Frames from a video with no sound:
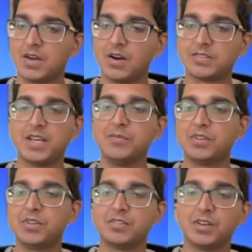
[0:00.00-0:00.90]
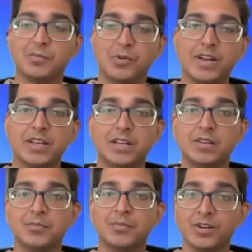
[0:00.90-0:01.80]
team is still pretty
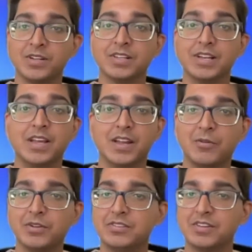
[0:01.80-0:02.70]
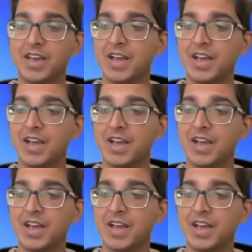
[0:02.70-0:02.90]
lean, I would say.